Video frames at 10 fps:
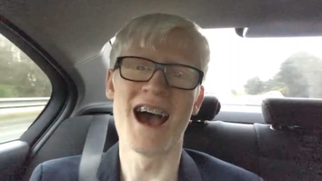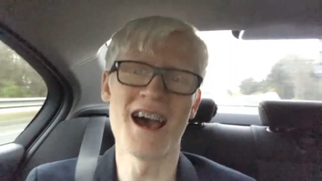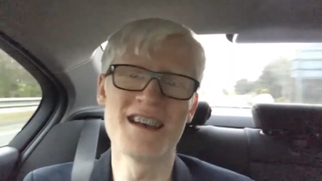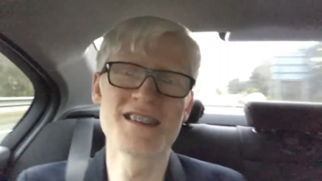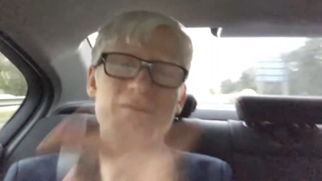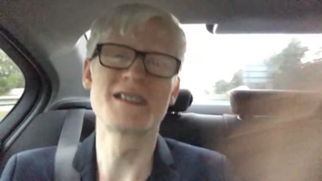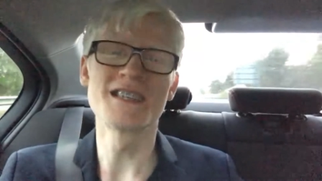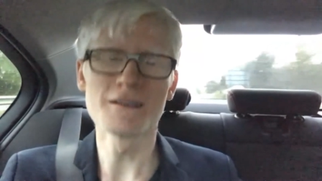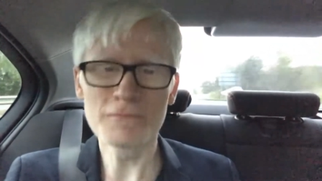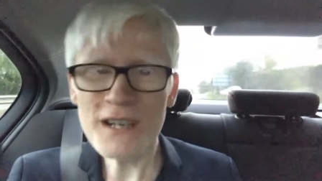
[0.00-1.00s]
As I was
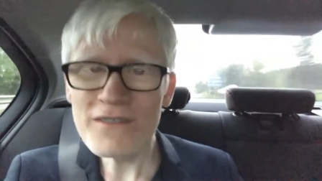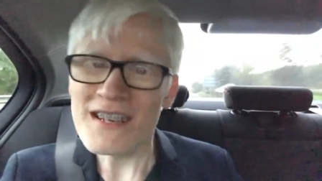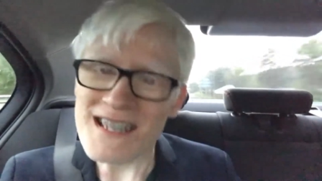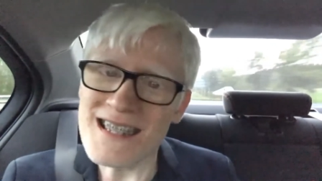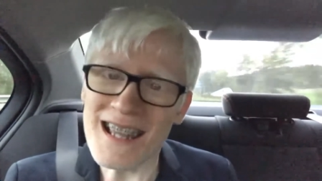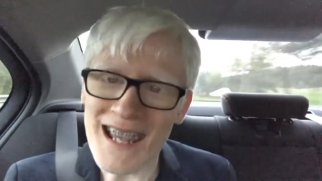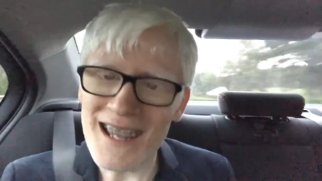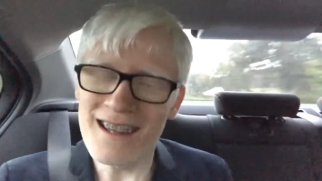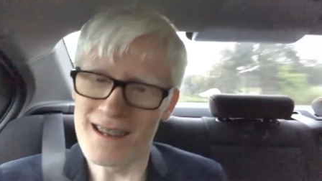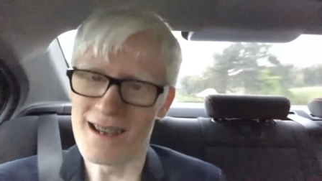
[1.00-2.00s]
saying previously,
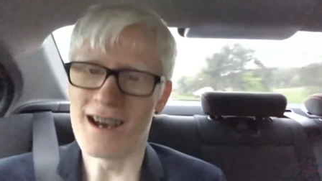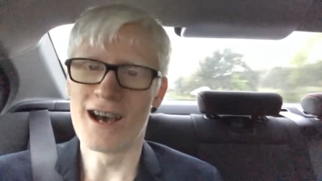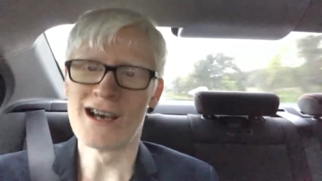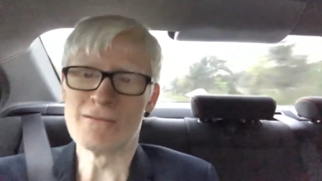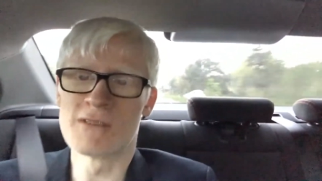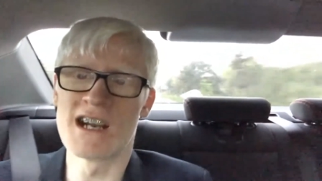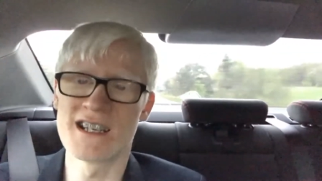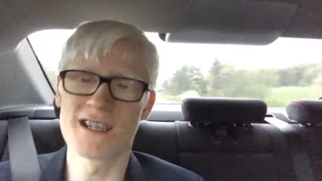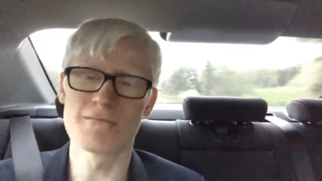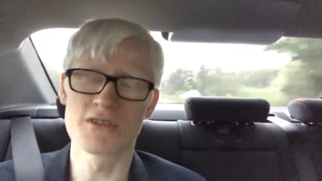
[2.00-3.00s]
we're
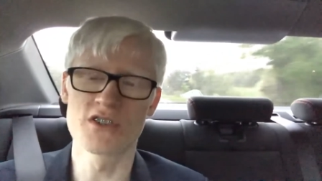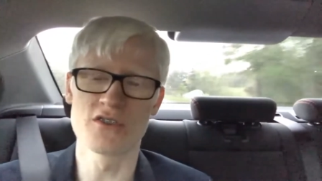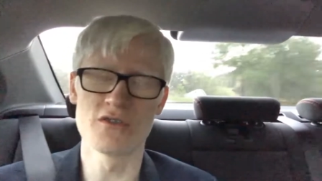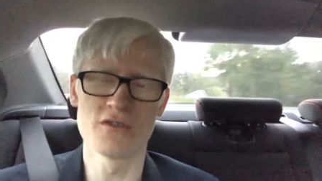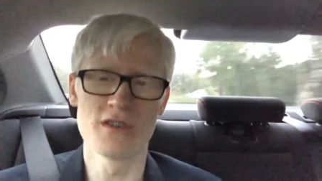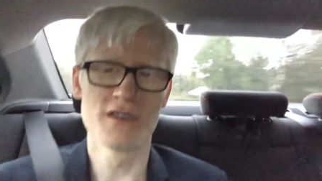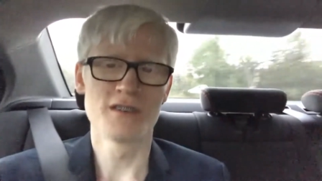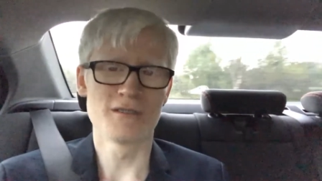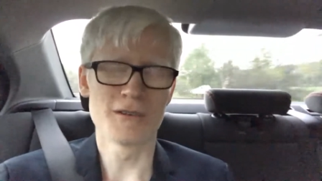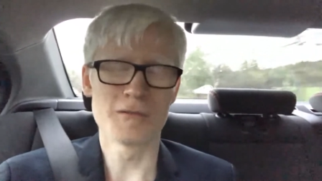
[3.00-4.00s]
heading up to
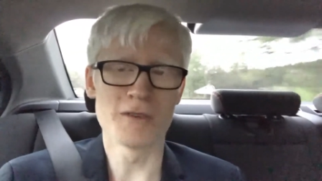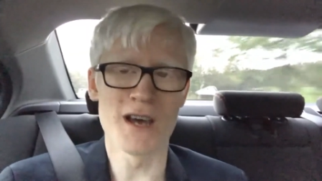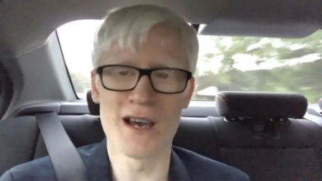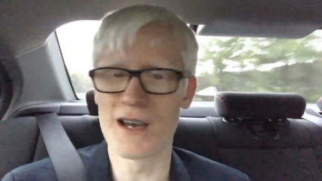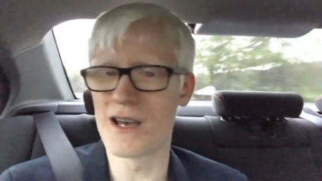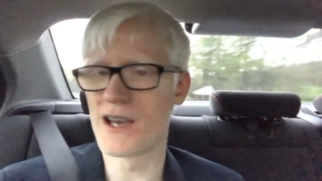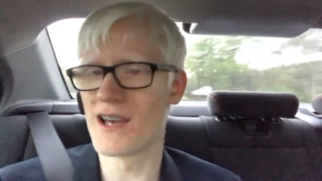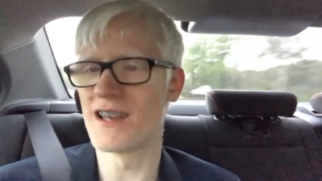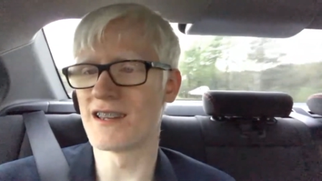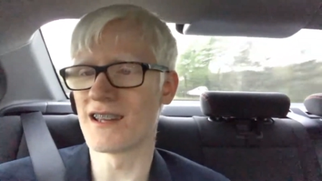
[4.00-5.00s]

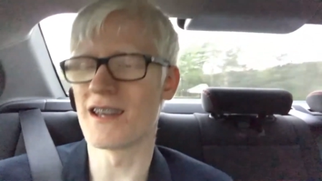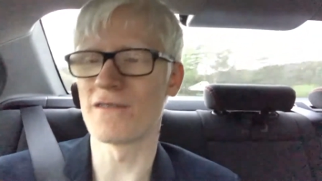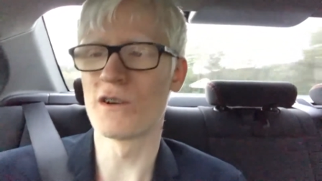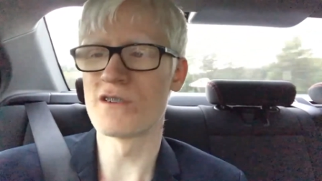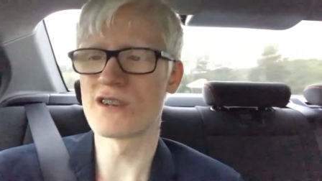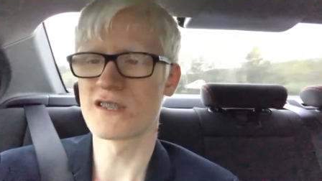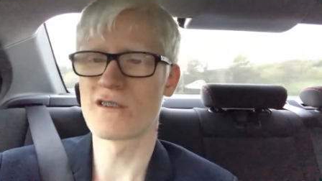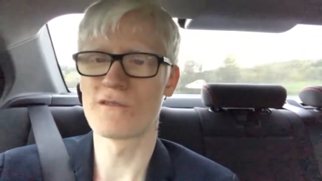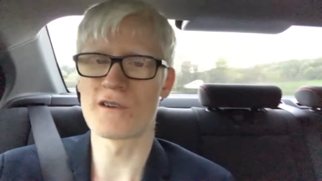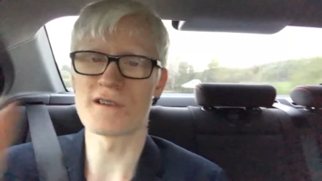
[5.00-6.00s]
a
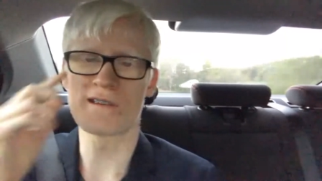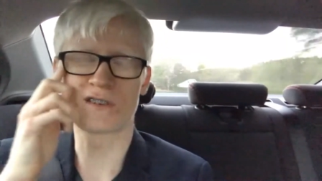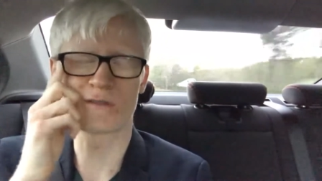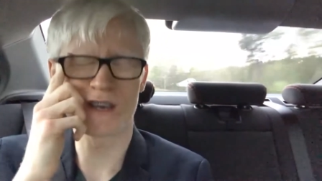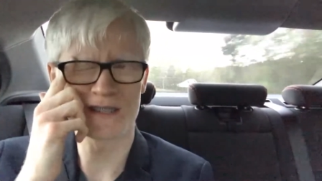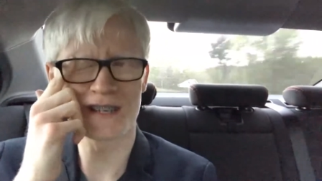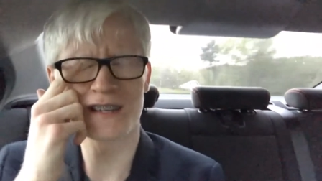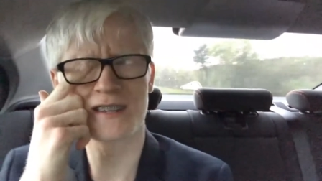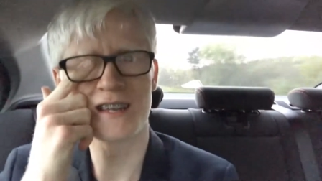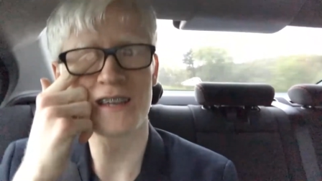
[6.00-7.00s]
fundraiser for a Hive Gymnastic
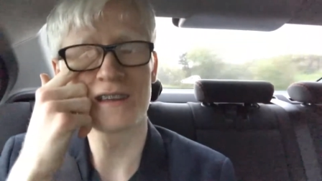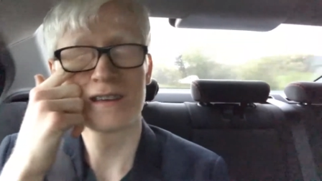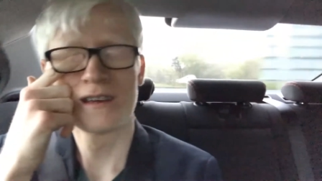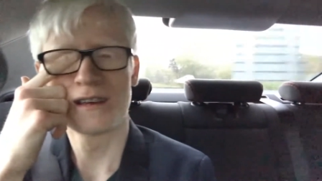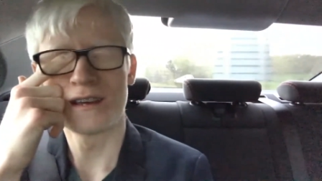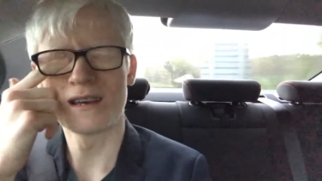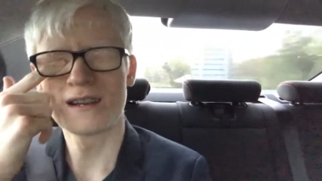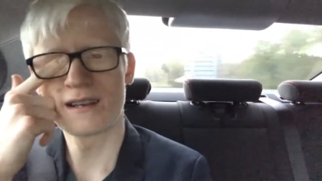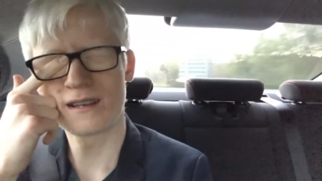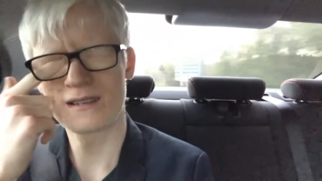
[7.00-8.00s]
thing,
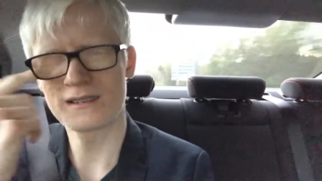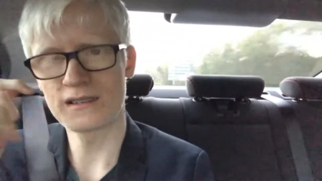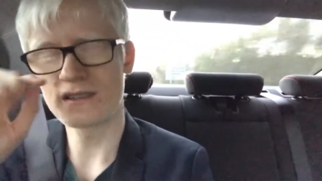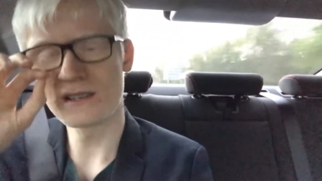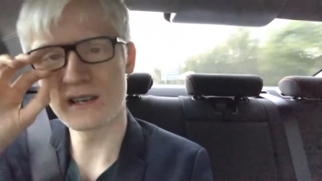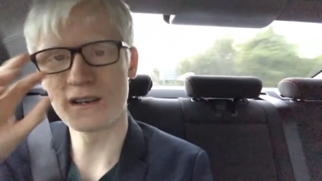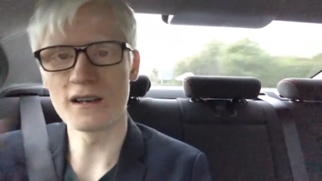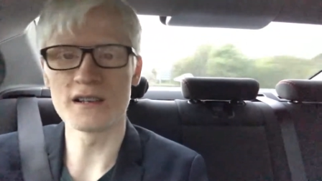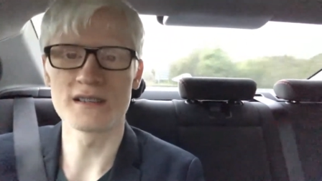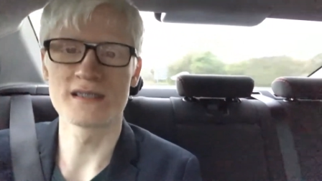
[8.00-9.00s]
and
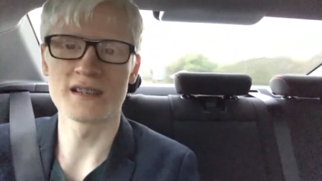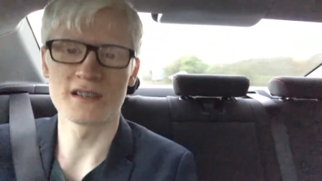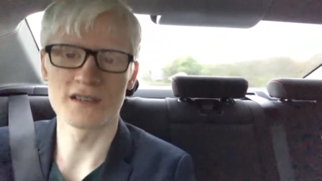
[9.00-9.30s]
yeah, it's